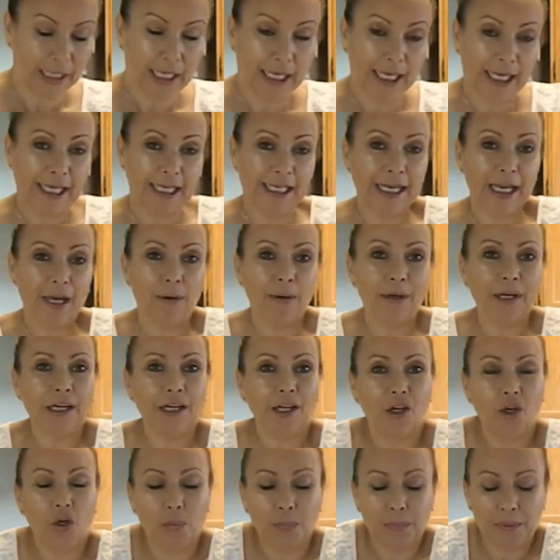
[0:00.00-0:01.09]
And now we're going to
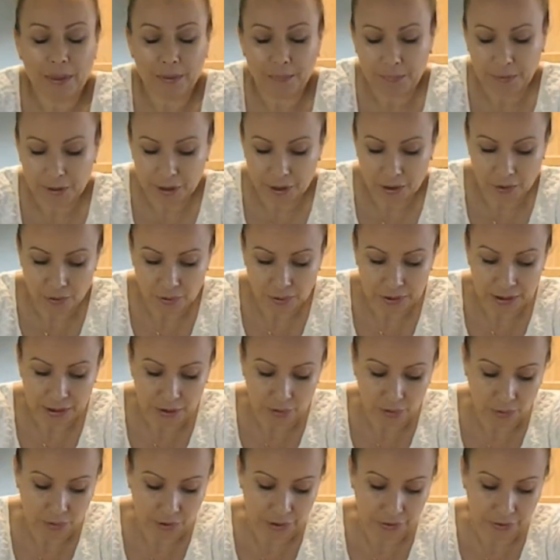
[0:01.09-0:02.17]
open up our coconut
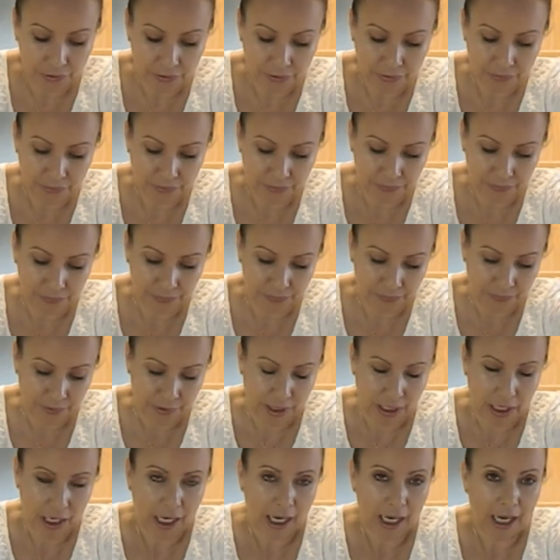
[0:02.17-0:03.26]
oil,
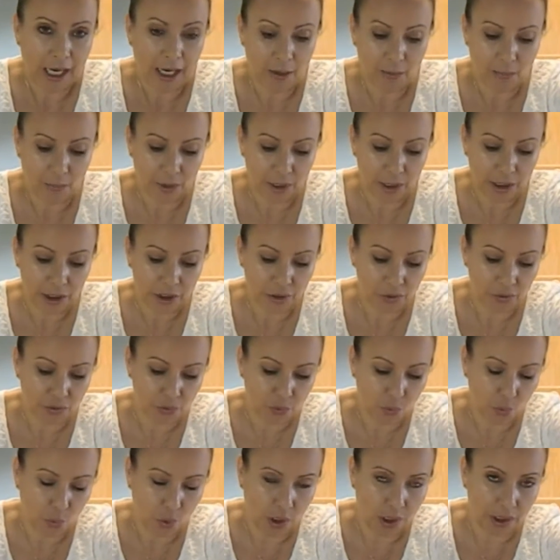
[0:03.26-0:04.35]
and we're going to use
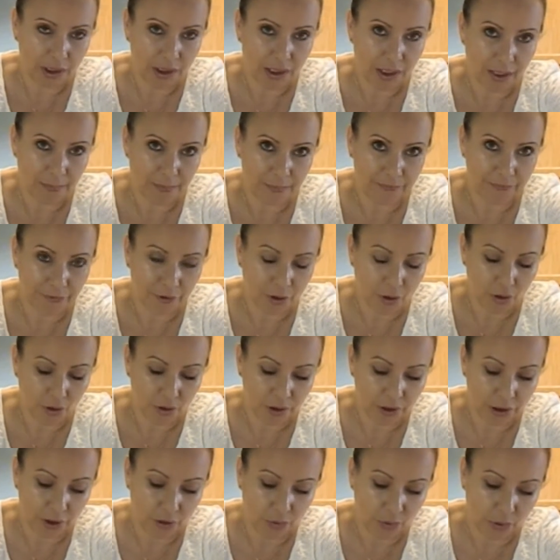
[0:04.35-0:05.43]
1 cup of
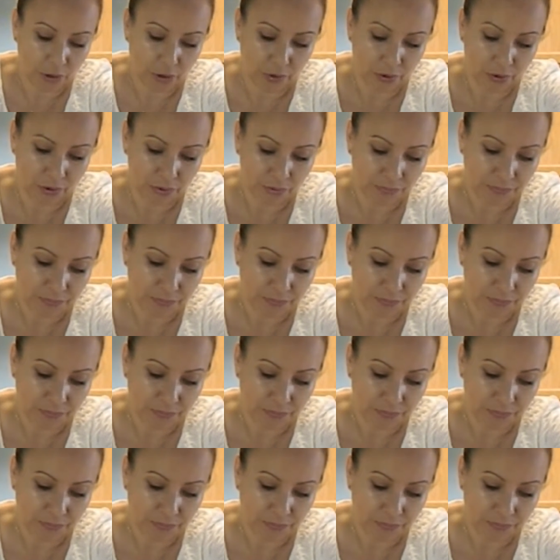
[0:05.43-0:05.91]
coconut oil.